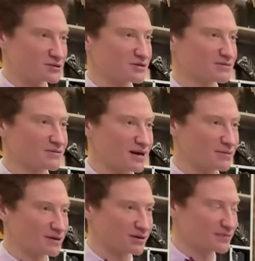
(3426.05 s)
grab a
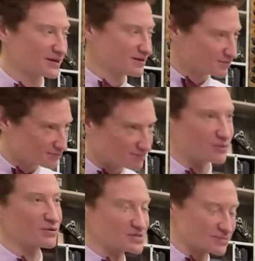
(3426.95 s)
little bit, and
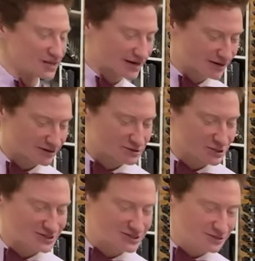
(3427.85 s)
pull some of that energy
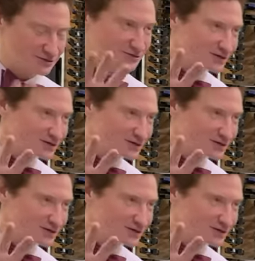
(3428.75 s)
into you,